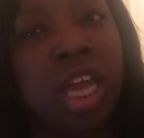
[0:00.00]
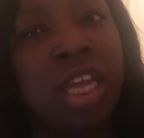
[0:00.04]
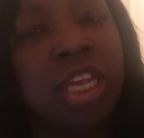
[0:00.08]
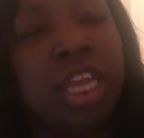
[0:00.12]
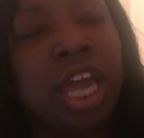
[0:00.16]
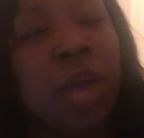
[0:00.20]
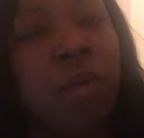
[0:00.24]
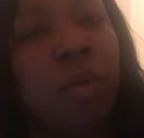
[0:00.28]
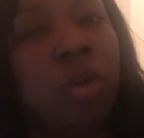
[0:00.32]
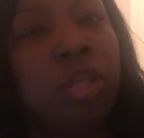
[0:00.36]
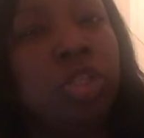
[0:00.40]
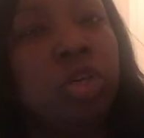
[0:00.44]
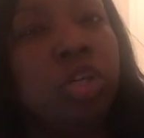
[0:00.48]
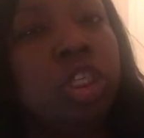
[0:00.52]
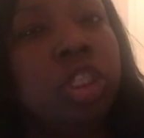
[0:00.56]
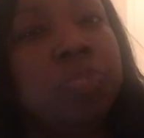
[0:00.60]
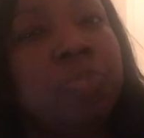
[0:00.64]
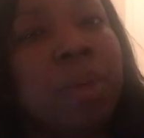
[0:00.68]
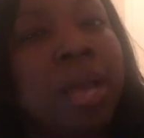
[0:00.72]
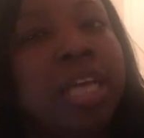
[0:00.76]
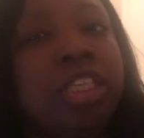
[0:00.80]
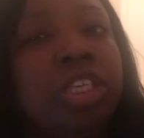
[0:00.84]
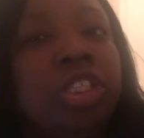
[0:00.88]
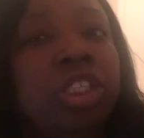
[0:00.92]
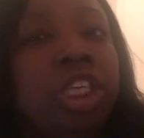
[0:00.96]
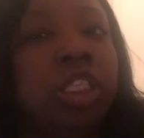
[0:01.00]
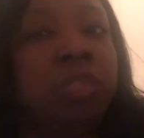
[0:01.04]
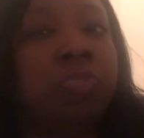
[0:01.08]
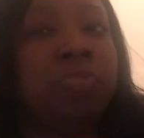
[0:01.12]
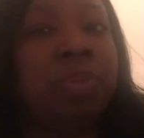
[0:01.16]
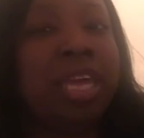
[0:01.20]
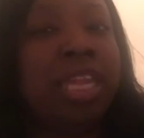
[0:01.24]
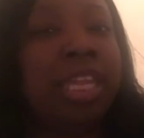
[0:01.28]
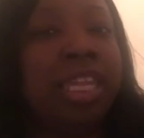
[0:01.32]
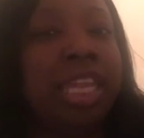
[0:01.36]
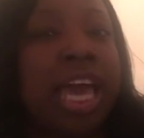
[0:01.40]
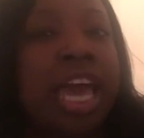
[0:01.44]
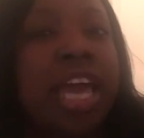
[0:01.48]
Like, what you expect to just
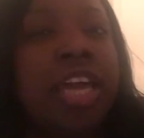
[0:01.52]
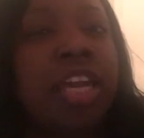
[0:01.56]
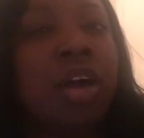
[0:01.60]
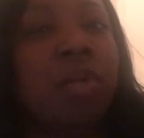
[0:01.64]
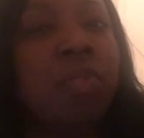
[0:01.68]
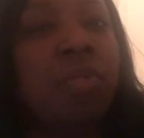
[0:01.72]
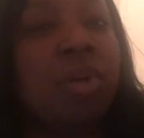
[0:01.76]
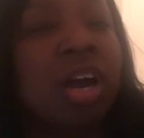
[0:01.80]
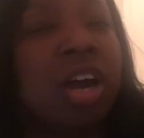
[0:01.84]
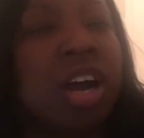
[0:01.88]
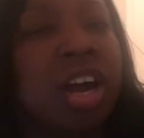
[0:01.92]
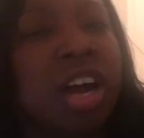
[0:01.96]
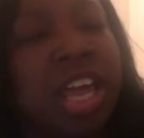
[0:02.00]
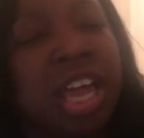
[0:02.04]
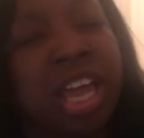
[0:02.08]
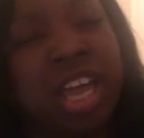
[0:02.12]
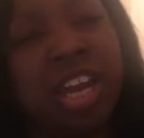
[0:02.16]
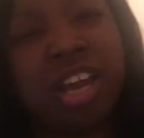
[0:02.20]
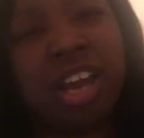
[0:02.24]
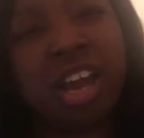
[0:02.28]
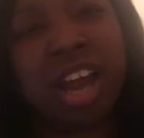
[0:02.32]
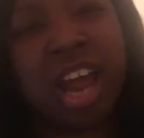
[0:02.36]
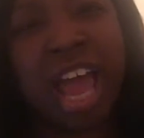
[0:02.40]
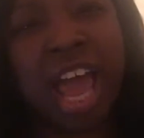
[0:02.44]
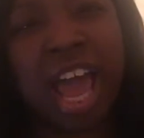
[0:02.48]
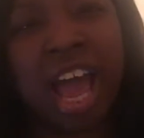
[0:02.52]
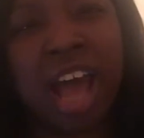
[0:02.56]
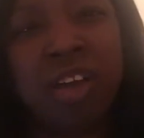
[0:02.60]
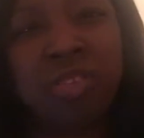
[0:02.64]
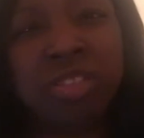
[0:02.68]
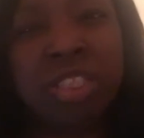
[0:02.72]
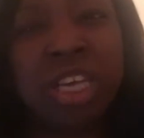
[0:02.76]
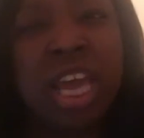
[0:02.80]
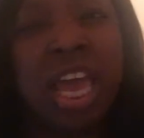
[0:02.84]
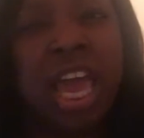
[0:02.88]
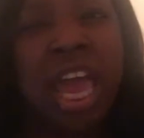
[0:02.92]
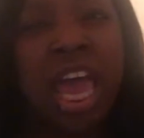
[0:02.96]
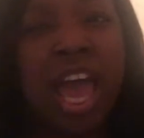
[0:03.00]
be laid up with her in her
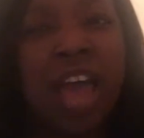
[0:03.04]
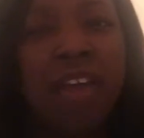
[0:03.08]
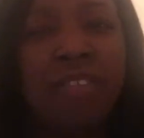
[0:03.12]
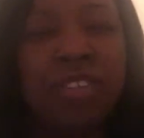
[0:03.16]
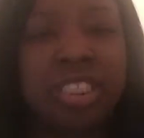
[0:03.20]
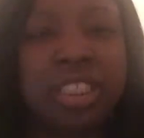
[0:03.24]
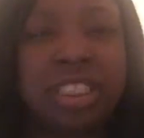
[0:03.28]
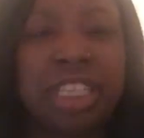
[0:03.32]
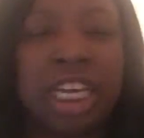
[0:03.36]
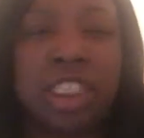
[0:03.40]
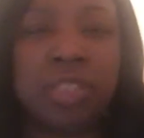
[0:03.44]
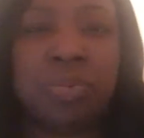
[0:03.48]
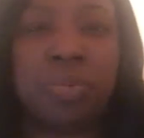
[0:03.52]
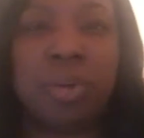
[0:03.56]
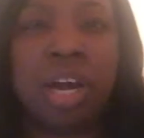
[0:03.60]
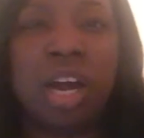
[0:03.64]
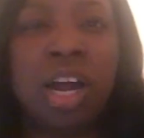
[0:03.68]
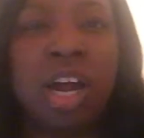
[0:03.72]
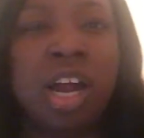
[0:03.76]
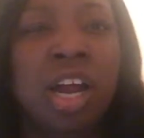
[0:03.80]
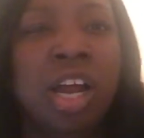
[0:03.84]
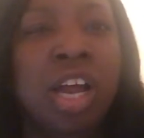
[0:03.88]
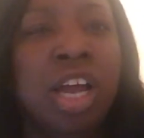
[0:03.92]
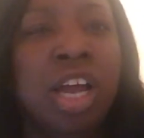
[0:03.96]
house, having sex with her,